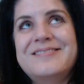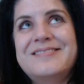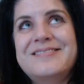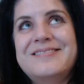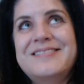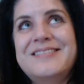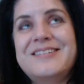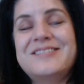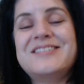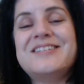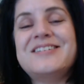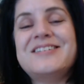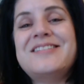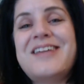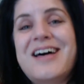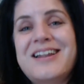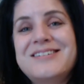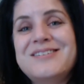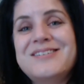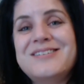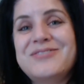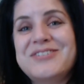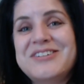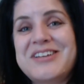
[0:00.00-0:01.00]
there's a lot
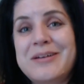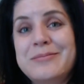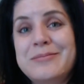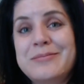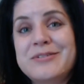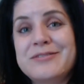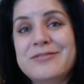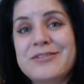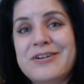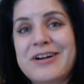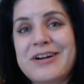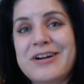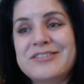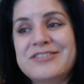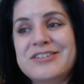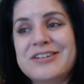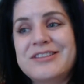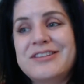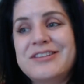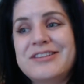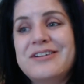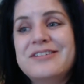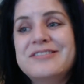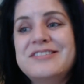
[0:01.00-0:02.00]
of different types of
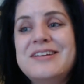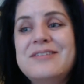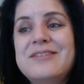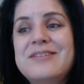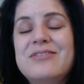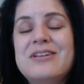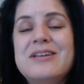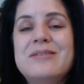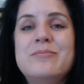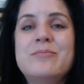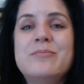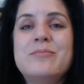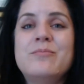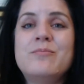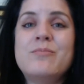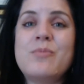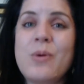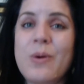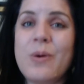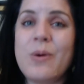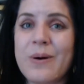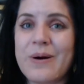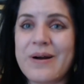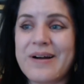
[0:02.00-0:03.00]
aggression. There's even
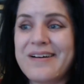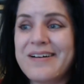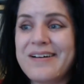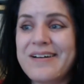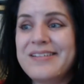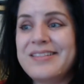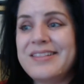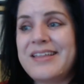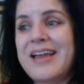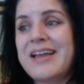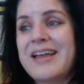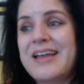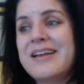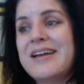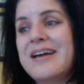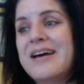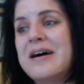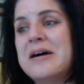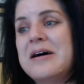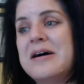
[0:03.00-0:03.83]
more, like